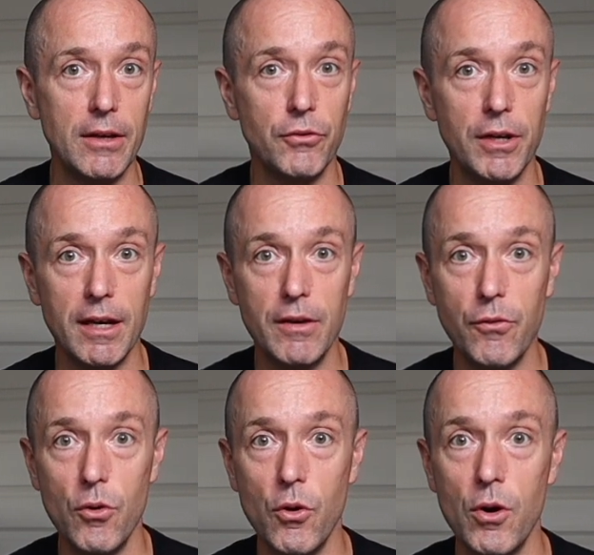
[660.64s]
3, day
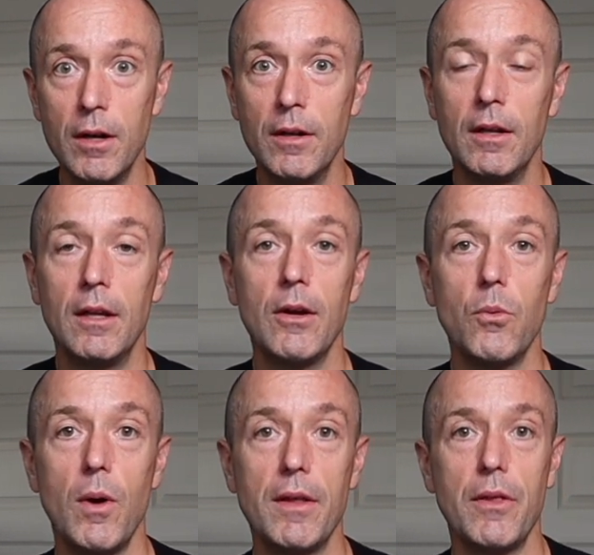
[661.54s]
4,
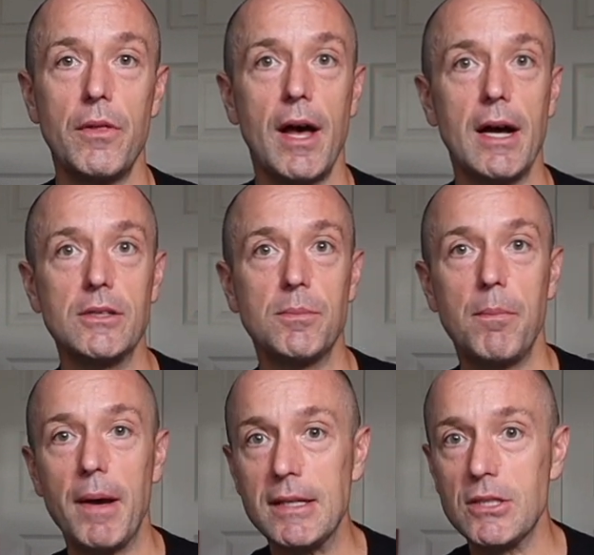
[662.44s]
whether that's
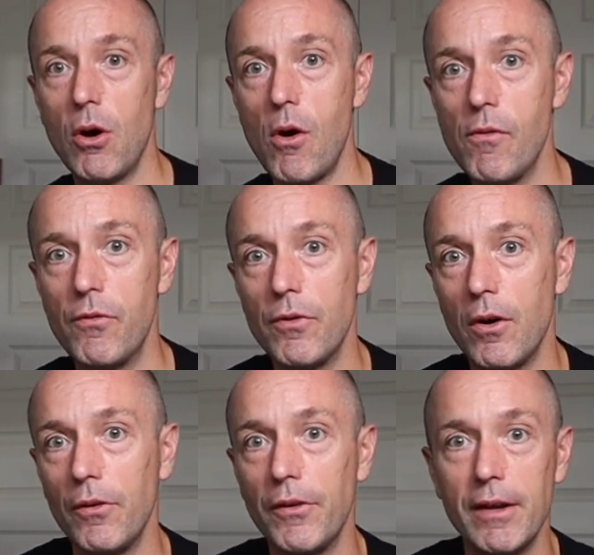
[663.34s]
Beetov
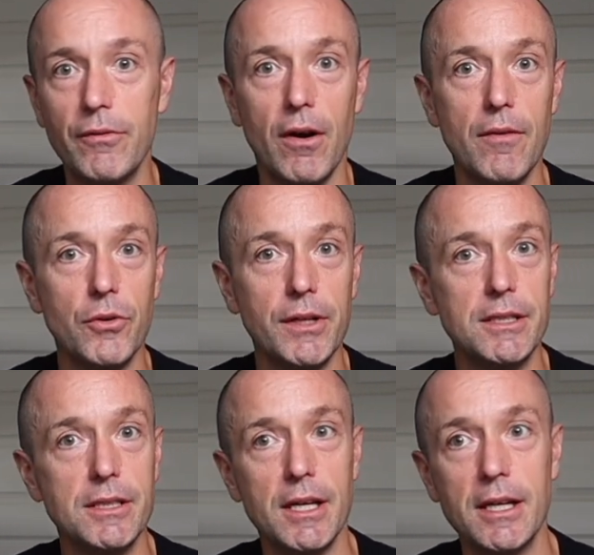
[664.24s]
on day 5 or day
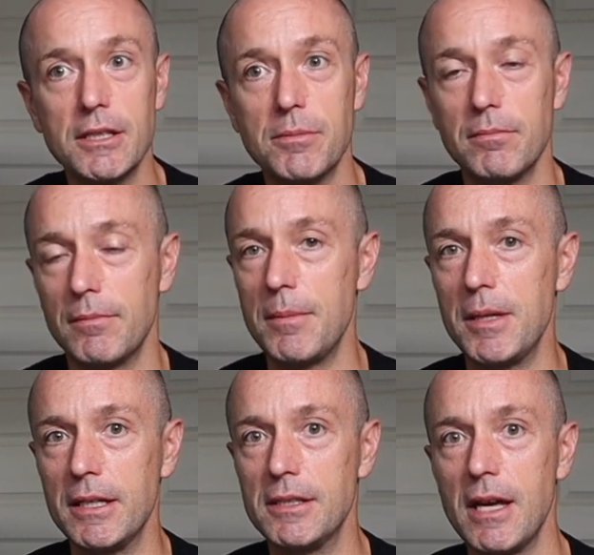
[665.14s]
6, maybe
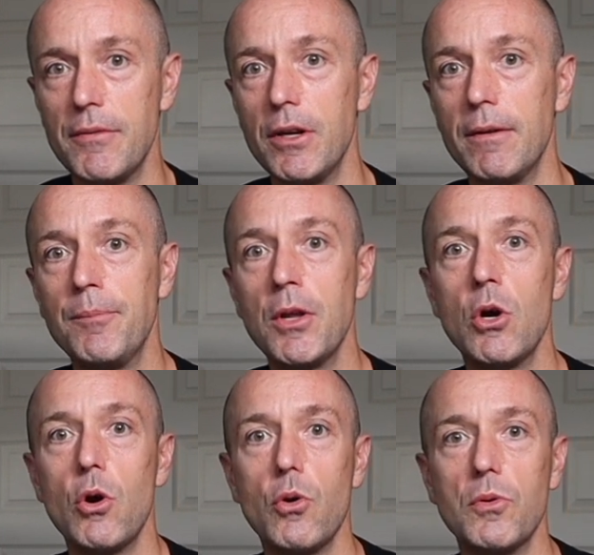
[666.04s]
day 7,
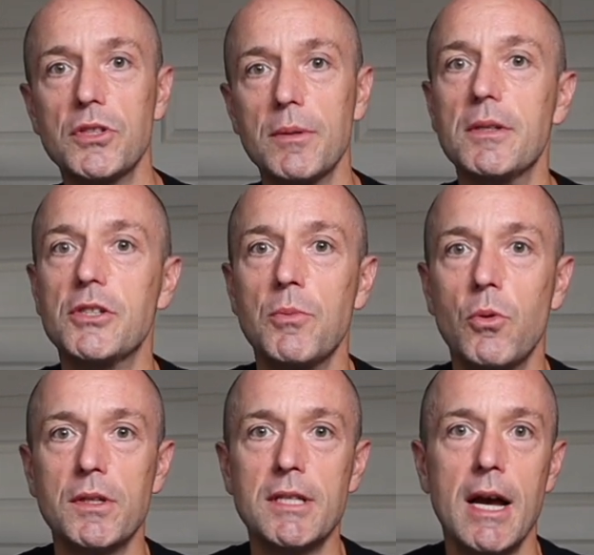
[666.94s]
or some of the
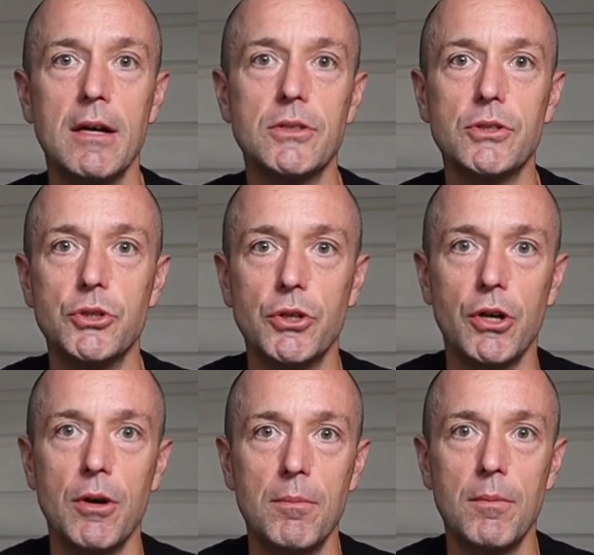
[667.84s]
smaller towns as you
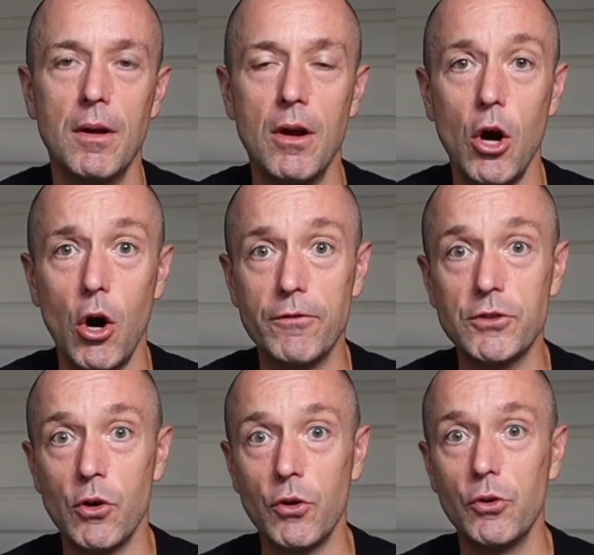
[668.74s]
come off
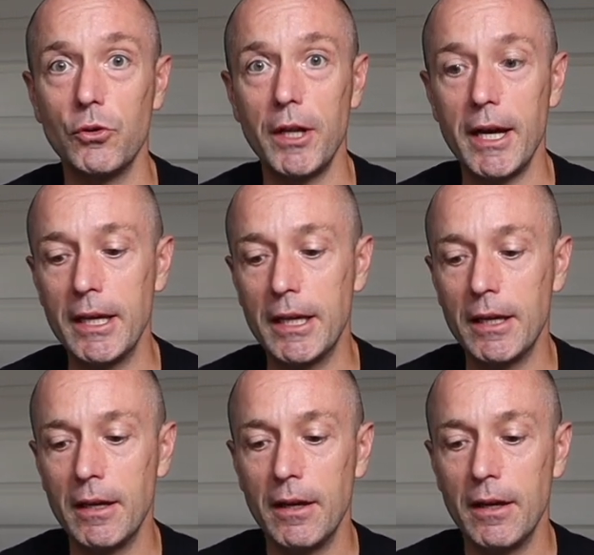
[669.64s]
Songkul Lake,